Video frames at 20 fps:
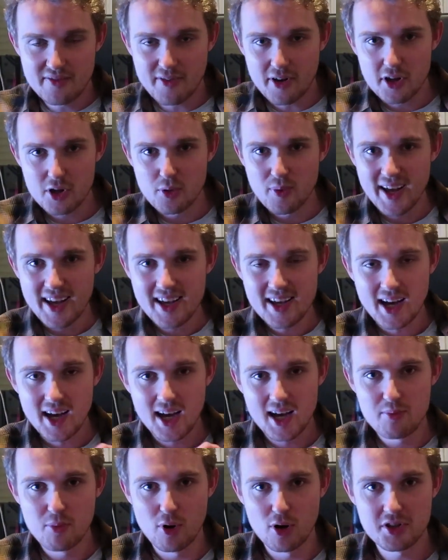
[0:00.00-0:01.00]
stuff out of the way,
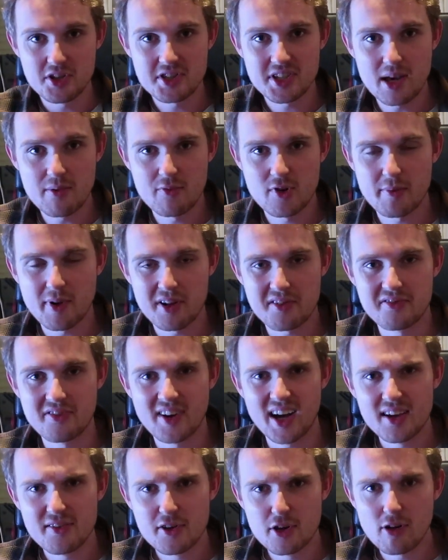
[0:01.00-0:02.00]
I bought this game for about
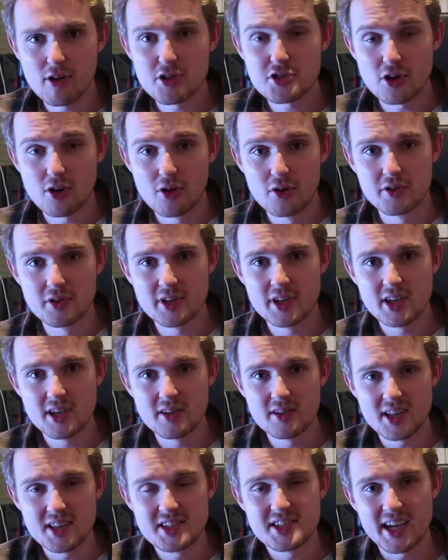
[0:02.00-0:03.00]
€5 on
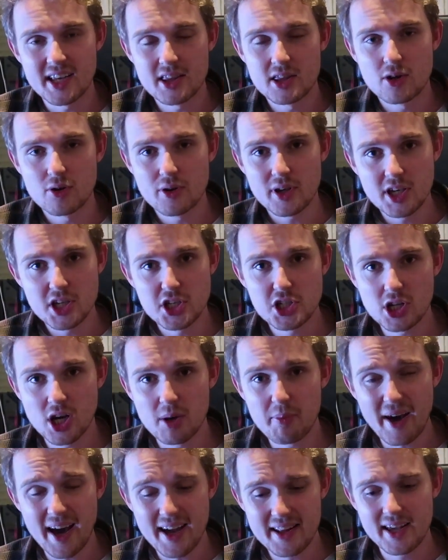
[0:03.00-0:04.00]
the Nintendo
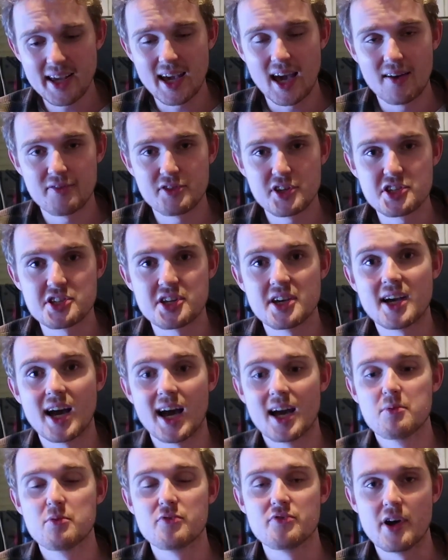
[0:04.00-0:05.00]
eShop and I have to say
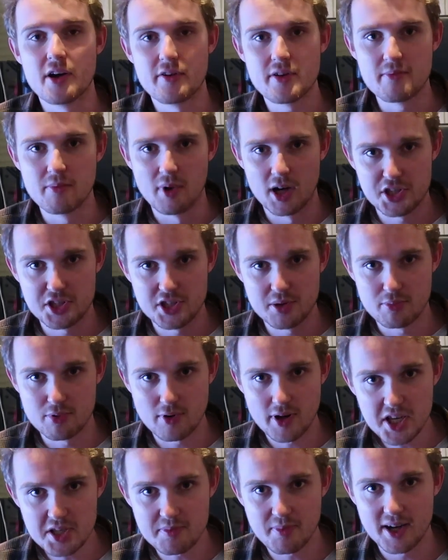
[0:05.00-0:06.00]
I am very much
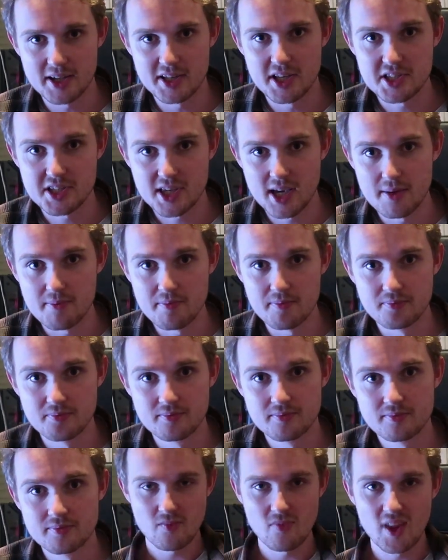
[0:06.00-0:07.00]
surprised by this game.
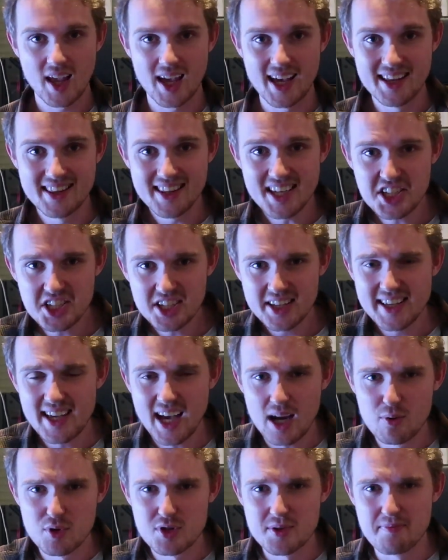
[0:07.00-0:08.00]
Initially
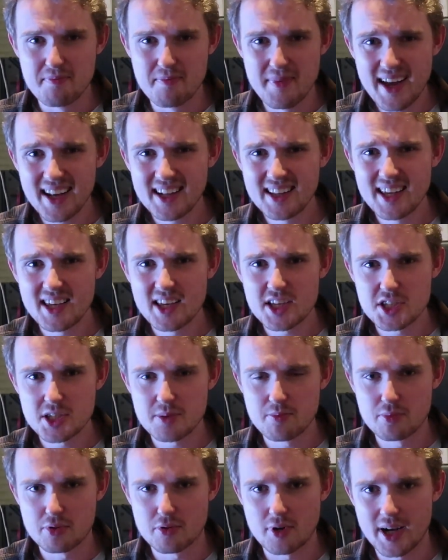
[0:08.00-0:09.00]
I was mainly
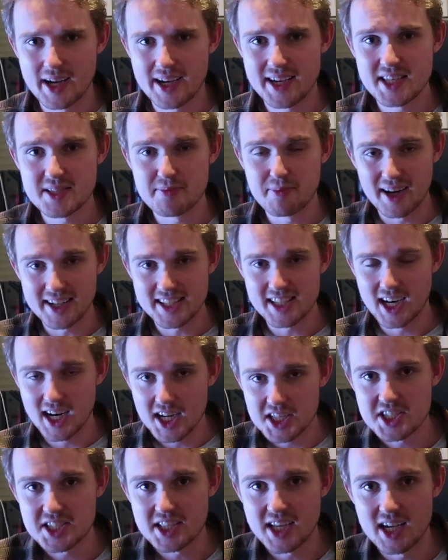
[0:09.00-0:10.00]
surprised by the
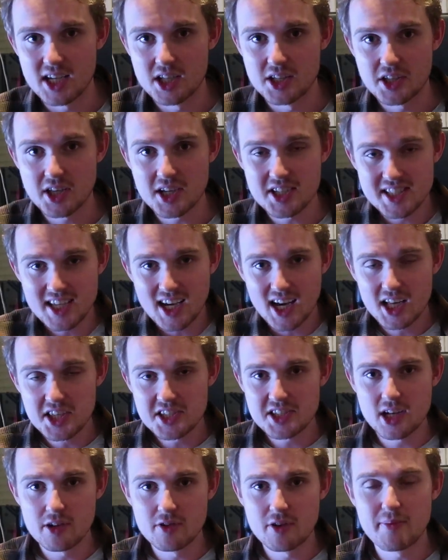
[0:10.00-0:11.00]
art style, because the
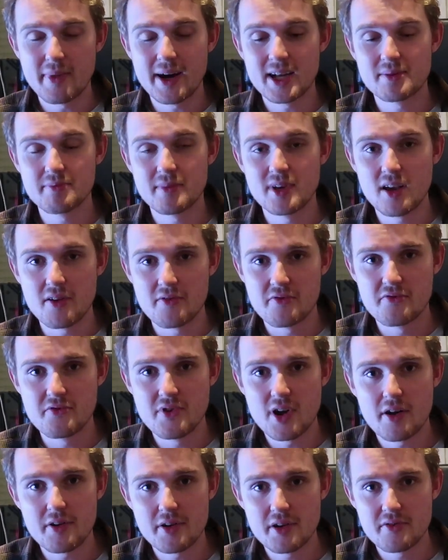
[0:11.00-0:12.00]
art style reminded me
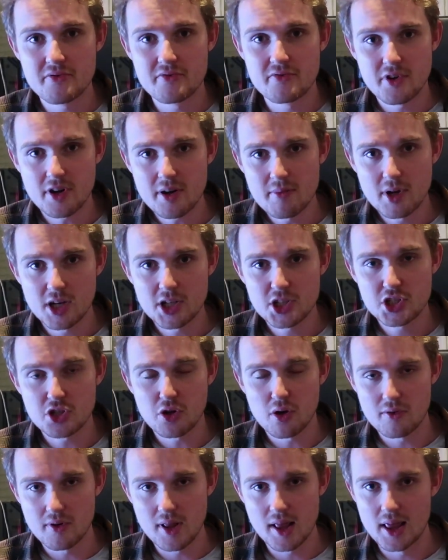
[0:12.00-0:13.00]
very much
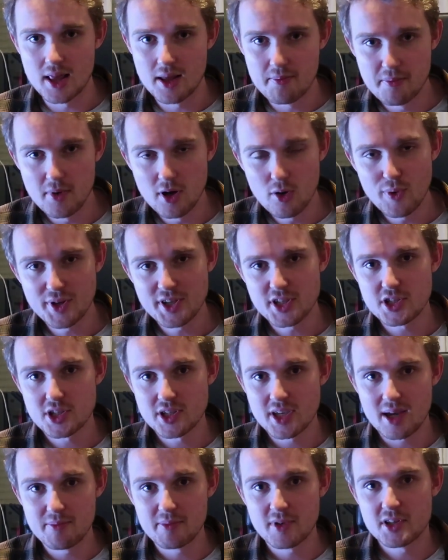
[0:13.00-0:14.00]
of Limbo, which is
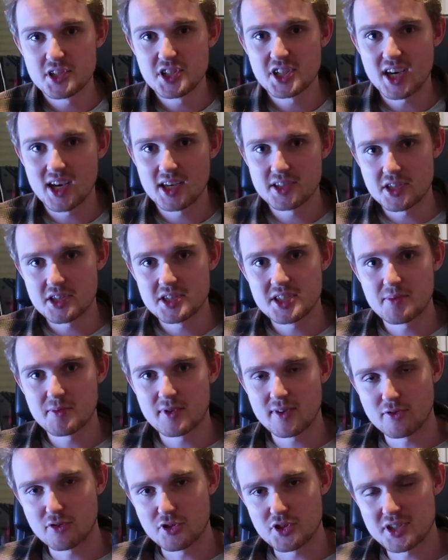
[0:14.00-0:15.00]
a game that shares the same
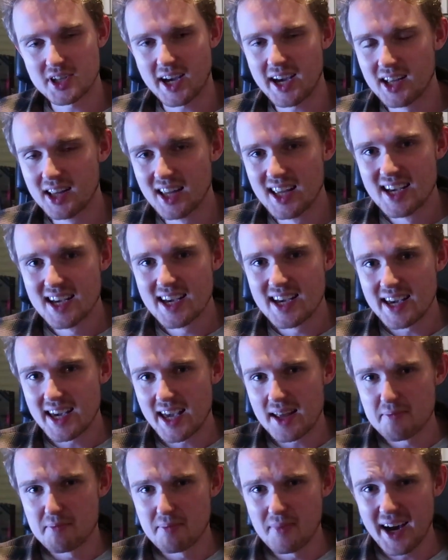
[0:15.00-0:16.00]
graphical style.
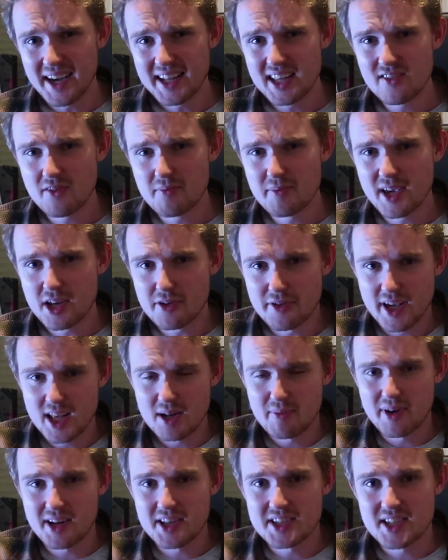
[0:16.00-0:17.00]
It might even be
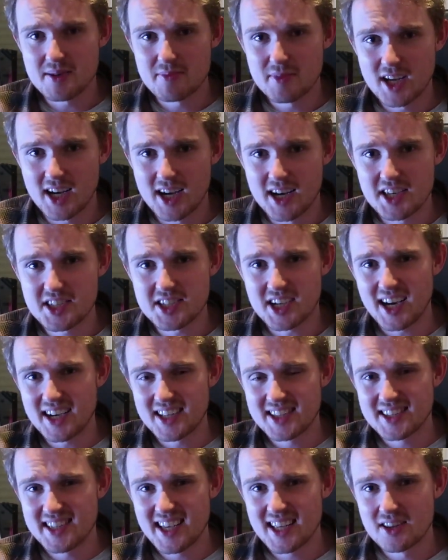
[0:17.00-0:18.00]
created by the same guys,
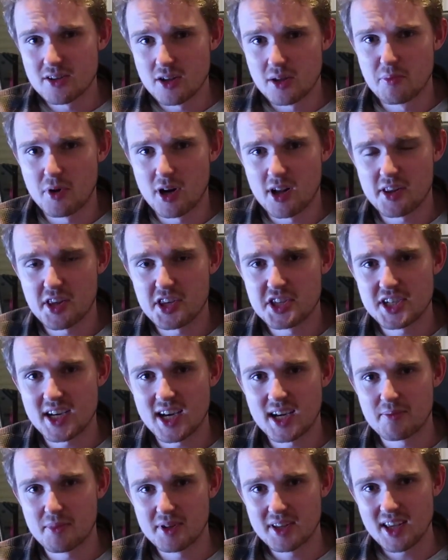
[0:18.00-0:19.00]
I did not bother to
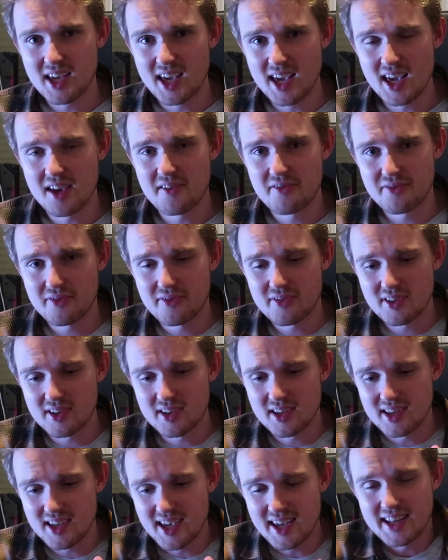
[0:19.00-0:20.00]
check, but if
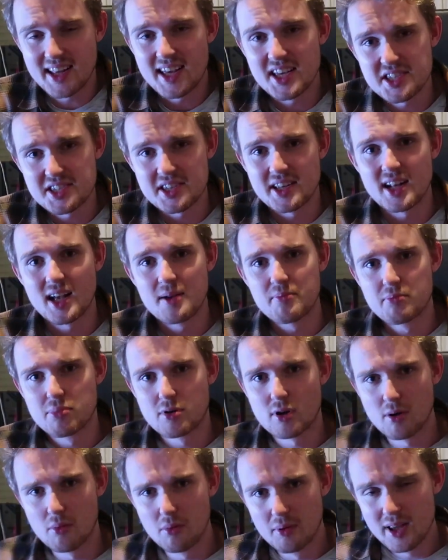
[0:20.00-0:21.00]
it is then I
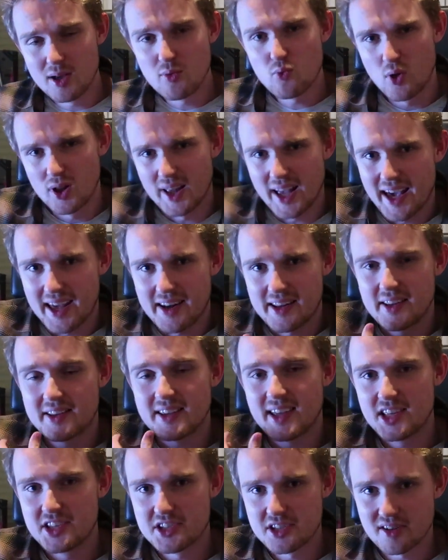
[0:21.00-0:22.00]
probably will add
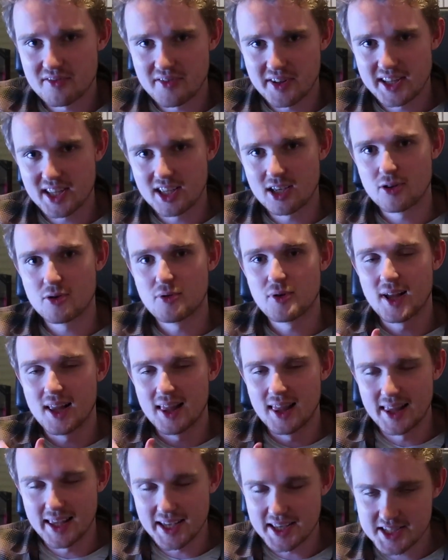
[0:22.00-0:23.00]
it into the video
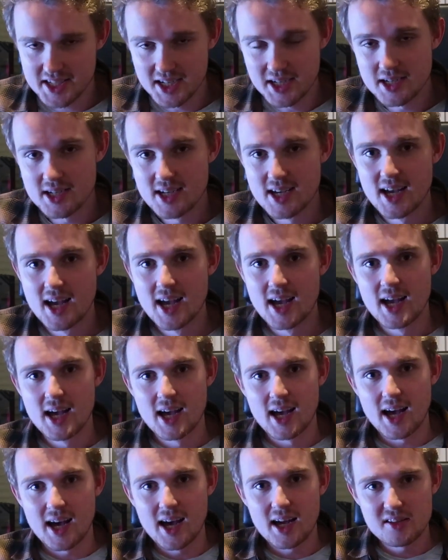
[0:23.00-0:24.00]
later.
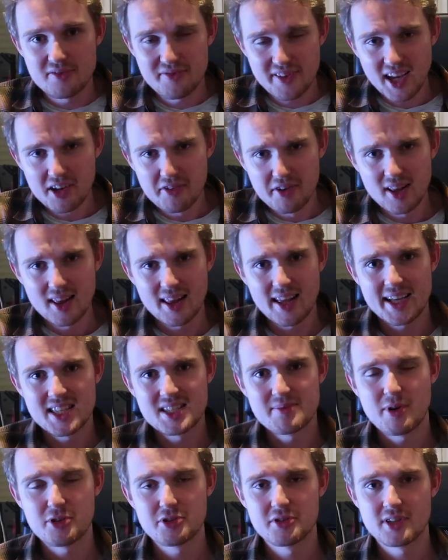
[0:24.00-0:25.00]
The thing I really
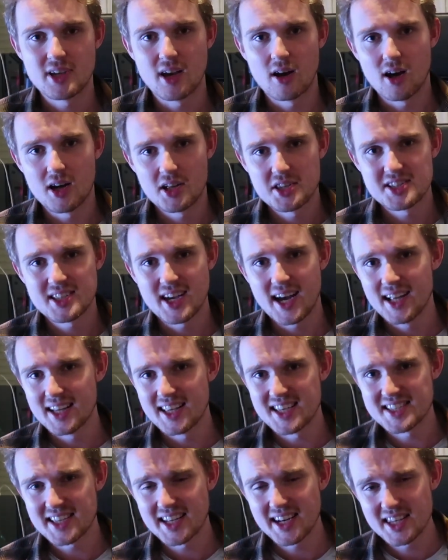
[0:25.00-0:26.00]
liked about the art style
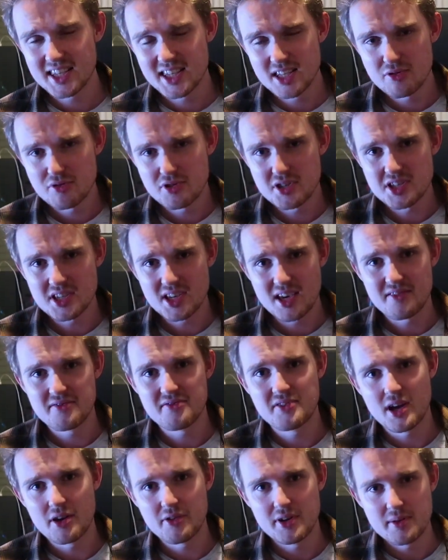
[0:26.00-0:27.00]
is that it uses a
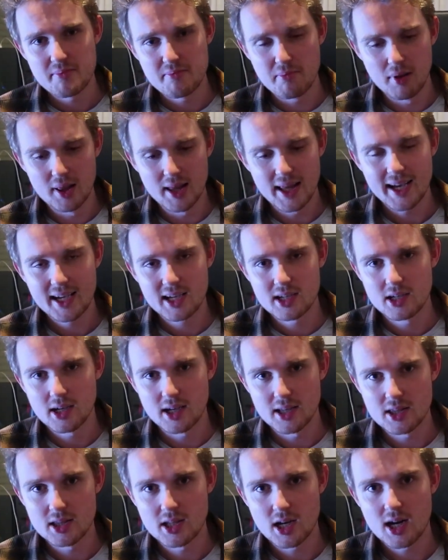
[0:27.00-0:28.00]
very black
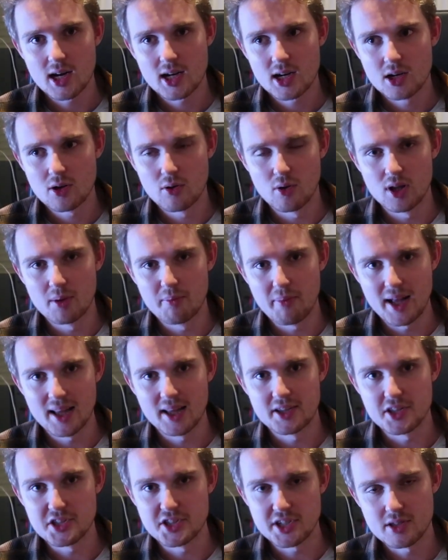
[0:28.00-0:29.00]
and dark color
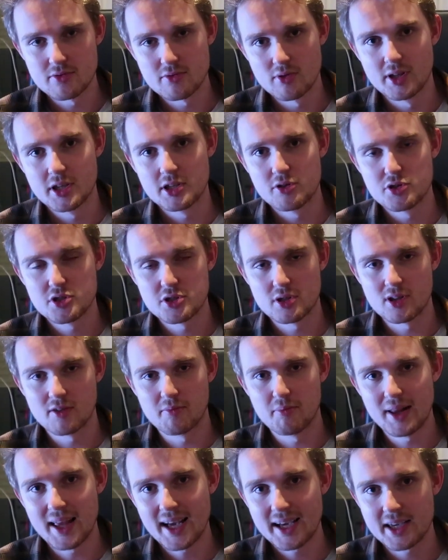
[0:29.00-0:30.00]
palette in general. It uses a lot
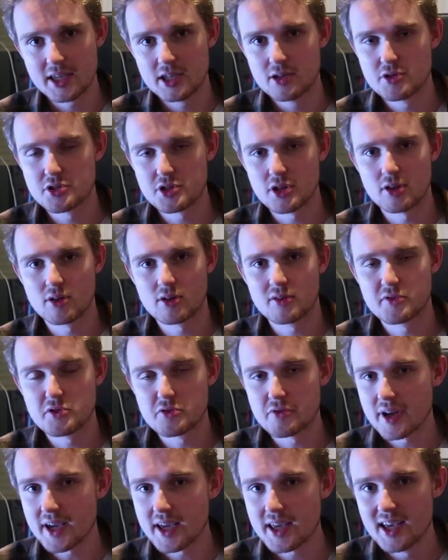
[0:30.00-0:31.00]
of black, it uses a lot of
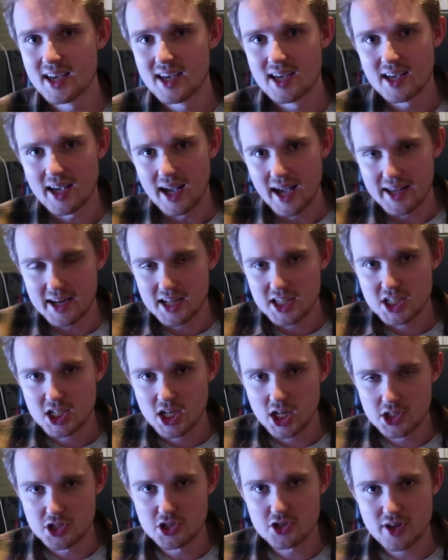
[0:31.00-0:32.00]
grey, and it
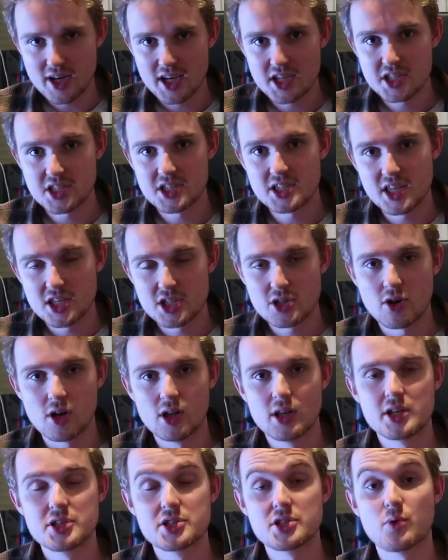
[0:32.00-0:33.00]
contrasts these
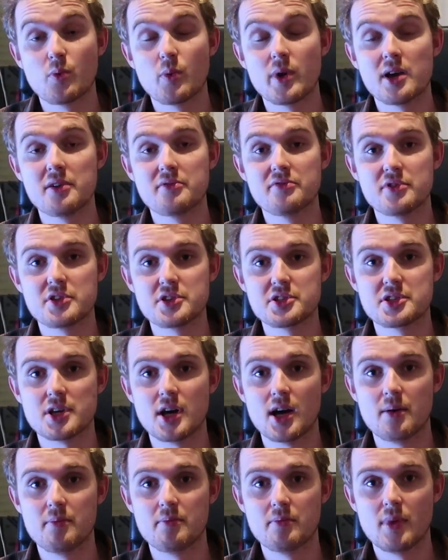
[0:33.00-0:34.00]
colors with
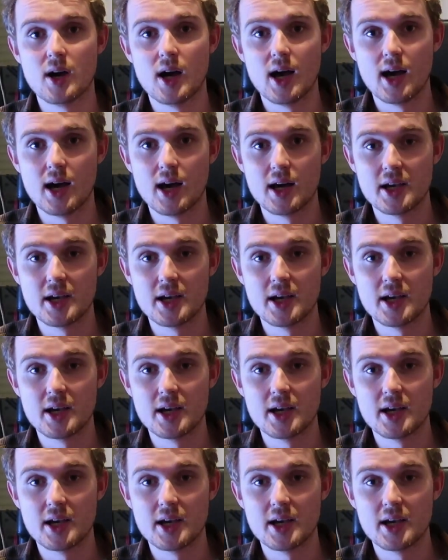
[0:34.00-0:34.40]
some